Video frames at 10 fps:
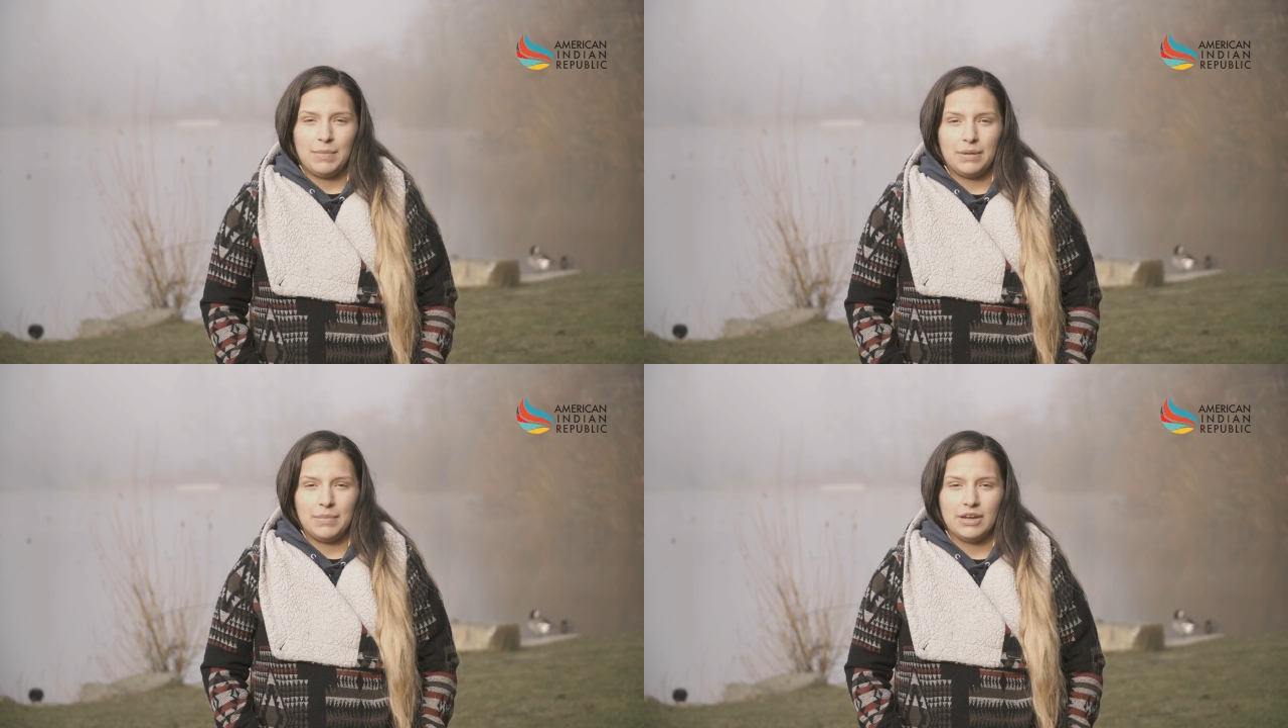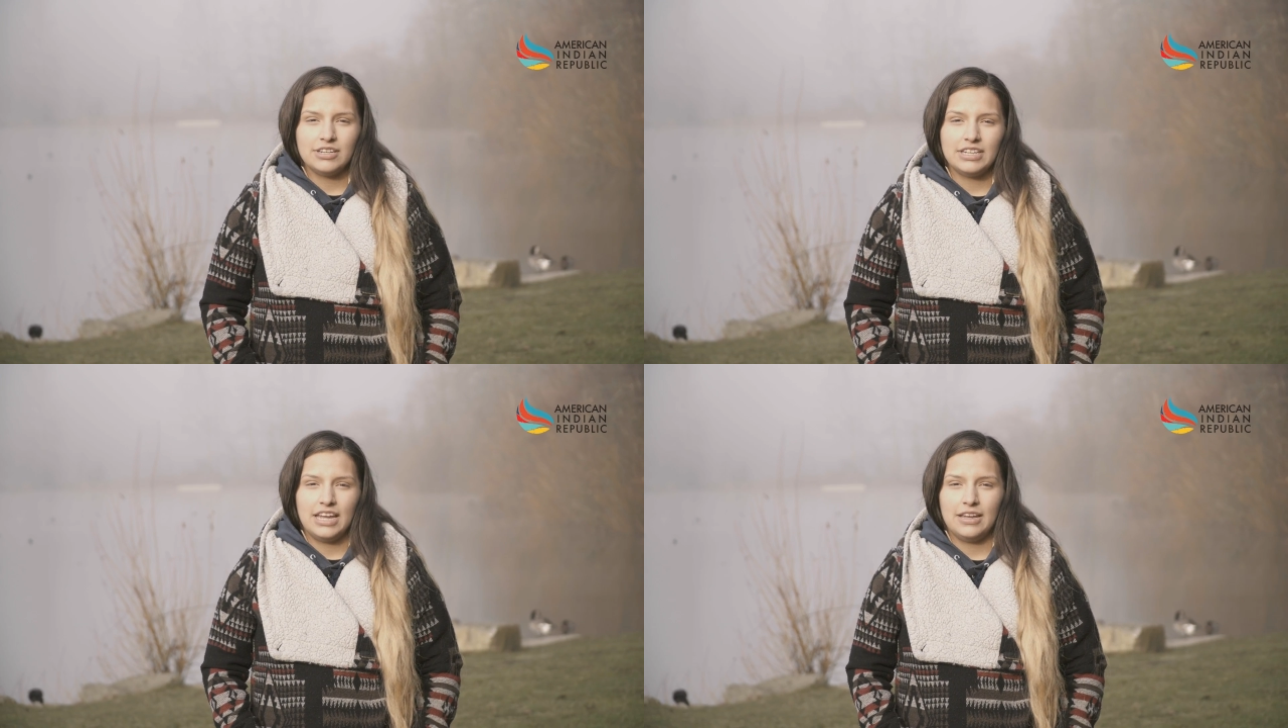My
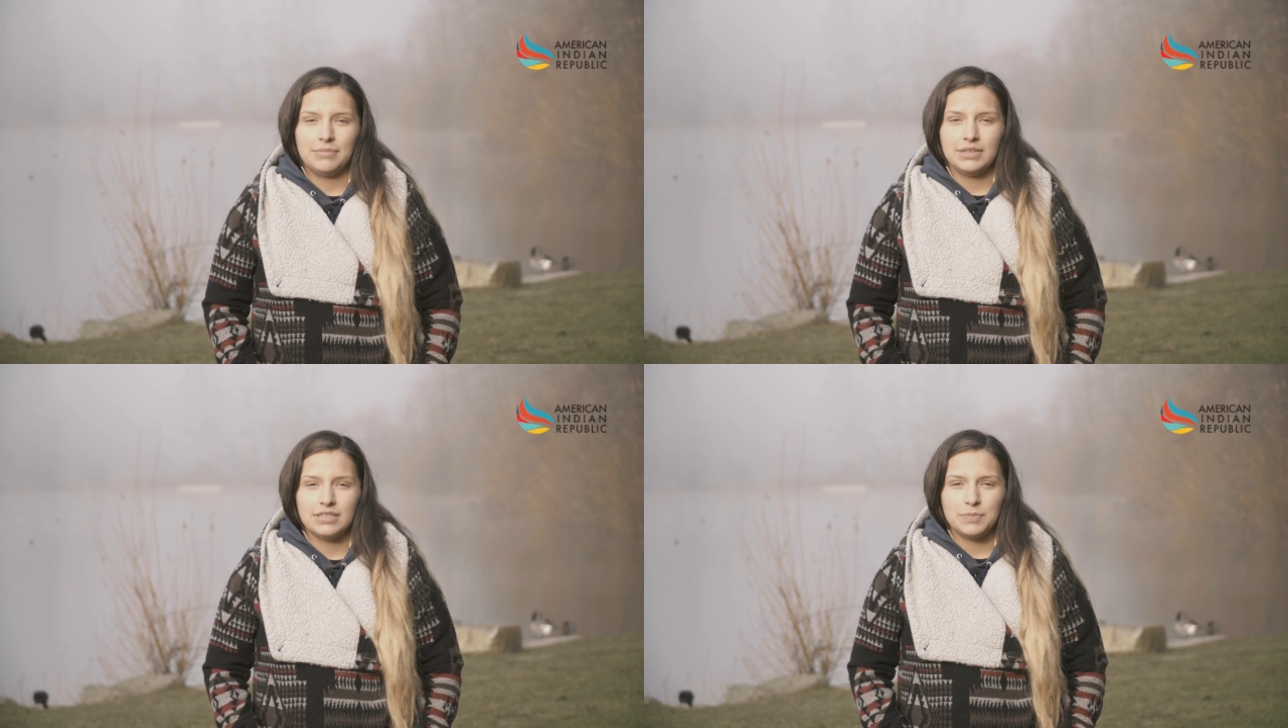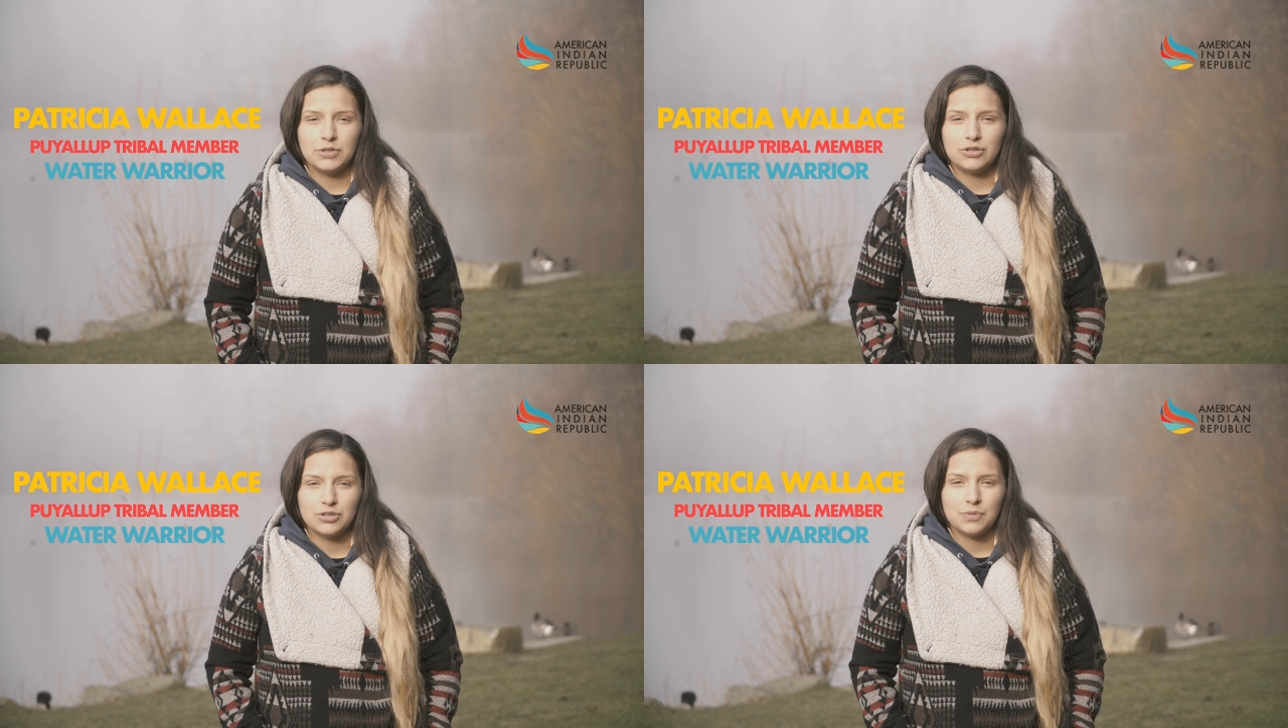married name is
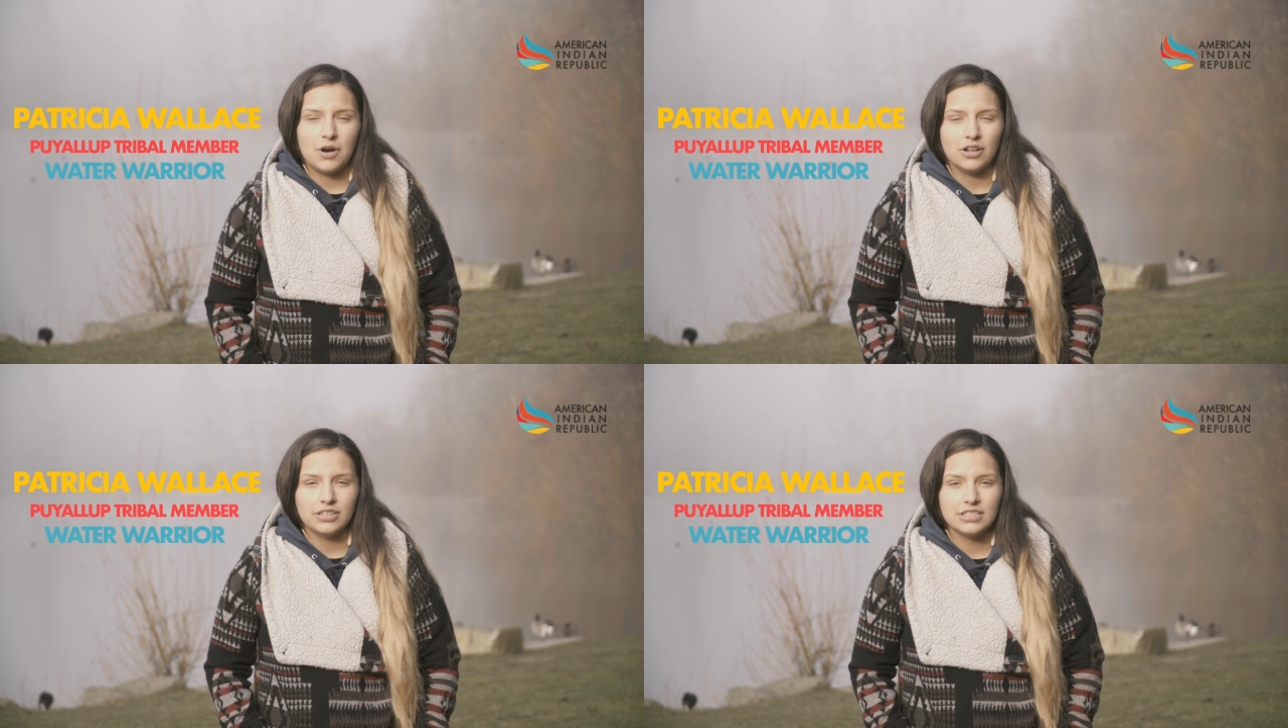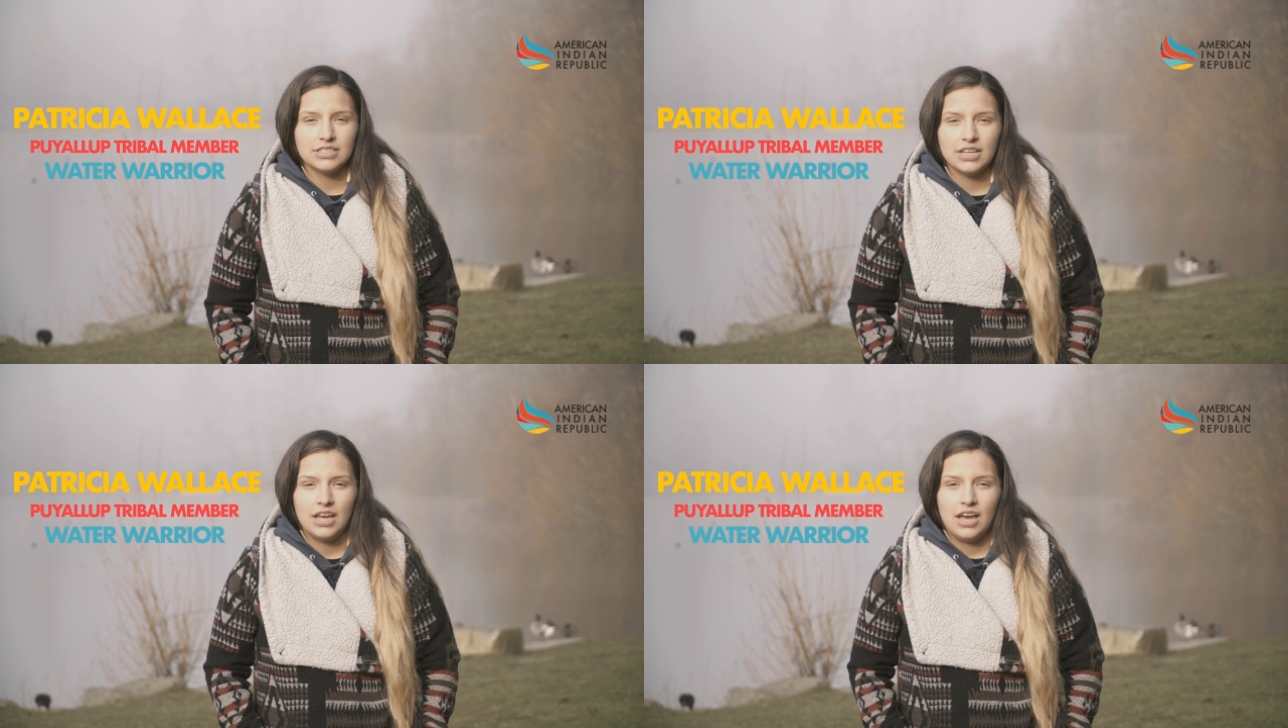Patricia
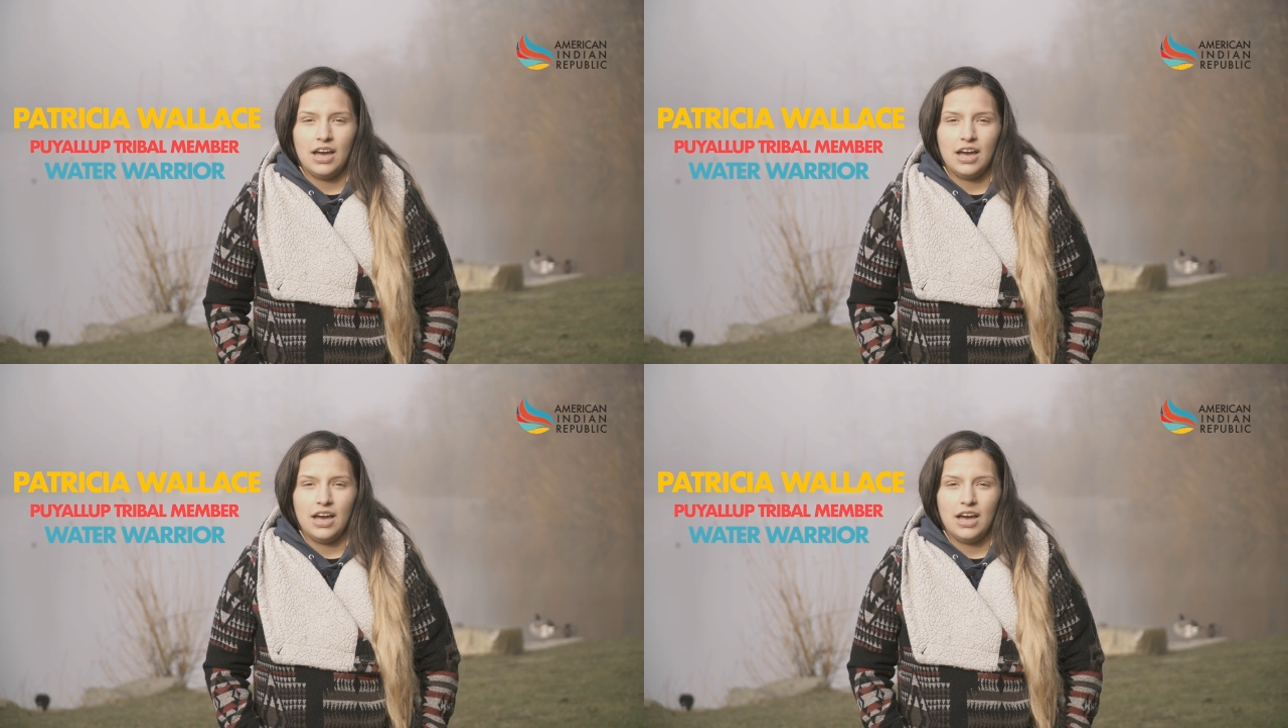Wallace.